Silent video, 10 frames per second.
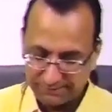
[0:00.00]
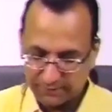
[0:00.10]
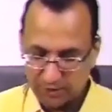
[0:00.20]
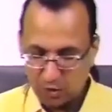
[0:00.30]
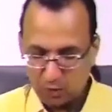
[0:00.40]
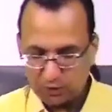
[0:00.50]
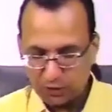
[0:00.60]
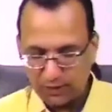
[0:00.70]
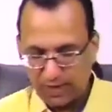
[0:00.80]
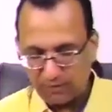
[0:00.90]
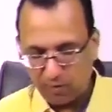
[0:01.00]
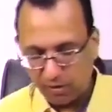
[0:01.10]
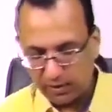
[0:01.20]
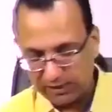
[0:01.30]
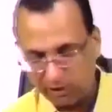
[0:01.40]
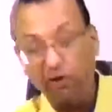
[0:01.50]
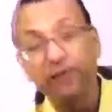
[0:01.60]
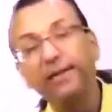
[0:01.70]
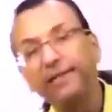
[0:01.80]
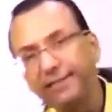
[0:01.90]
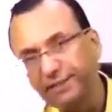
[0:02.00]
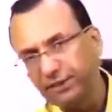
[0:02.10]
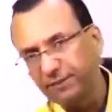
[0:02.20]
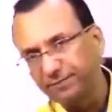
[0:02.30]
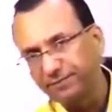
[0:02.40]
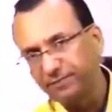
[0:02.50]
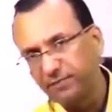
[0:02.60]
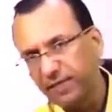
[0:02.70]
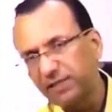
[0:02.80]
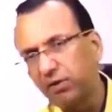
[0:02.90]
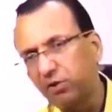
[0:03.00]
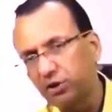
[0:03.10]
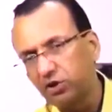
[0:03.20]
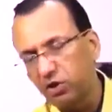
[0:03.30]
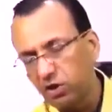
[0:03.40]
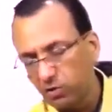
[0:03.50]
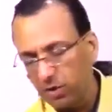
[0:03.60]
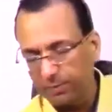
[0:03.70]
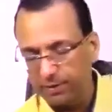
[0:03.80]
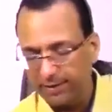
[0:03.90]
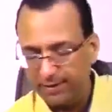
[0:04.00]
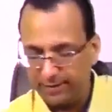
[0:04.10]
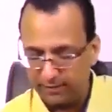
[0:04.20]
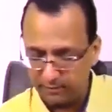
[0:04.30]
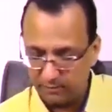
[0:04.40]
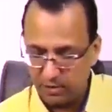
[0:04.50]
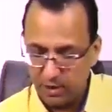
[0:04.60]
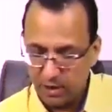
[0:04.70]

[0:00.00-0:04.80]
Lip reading: Now, once you have all that orientation, there is a question on neuroepithelium,